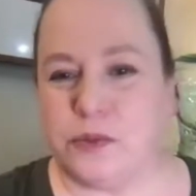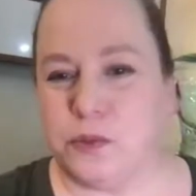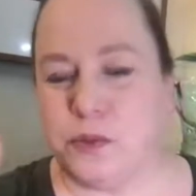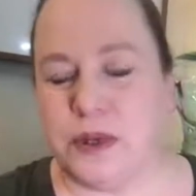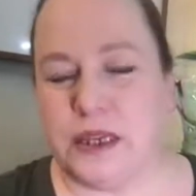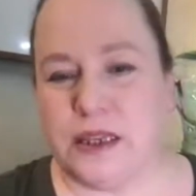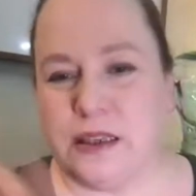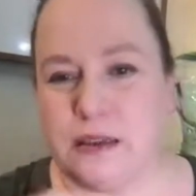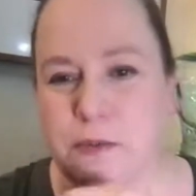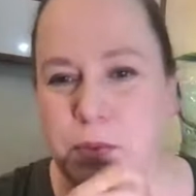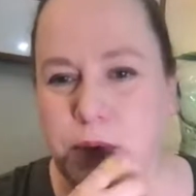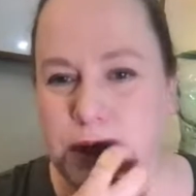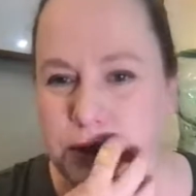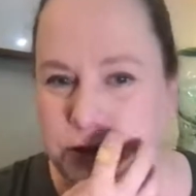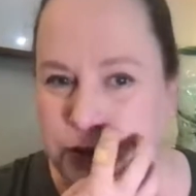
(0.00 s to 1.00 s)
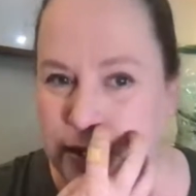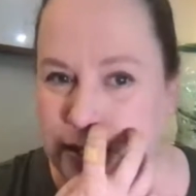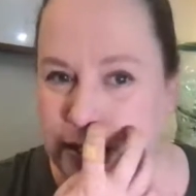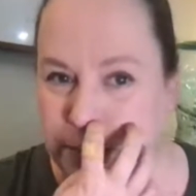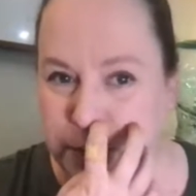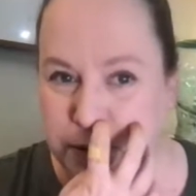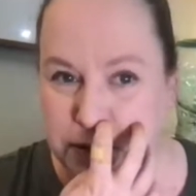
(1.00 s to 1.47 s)
We try to
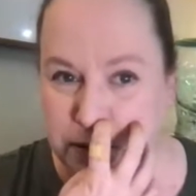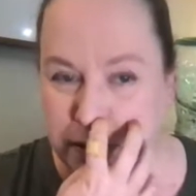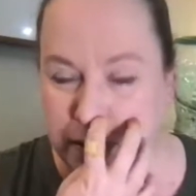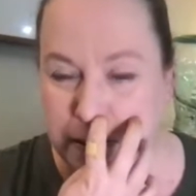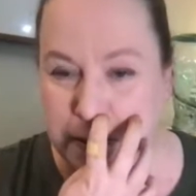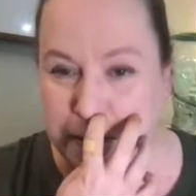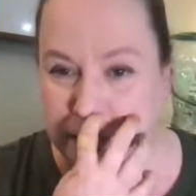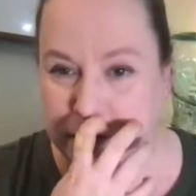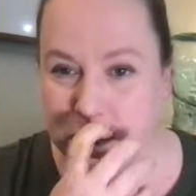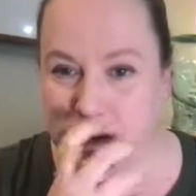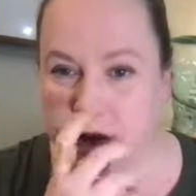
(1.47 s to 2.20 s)
keep our